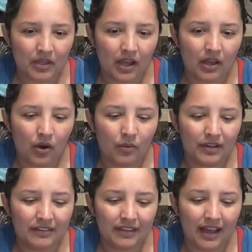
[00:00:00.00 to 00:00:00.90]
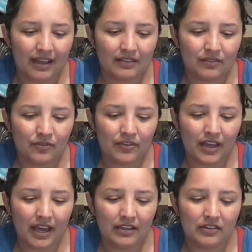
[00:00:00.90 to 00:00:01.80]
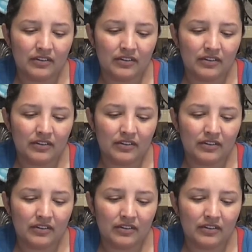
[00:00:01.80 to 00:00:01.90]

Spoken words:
I always ask for that.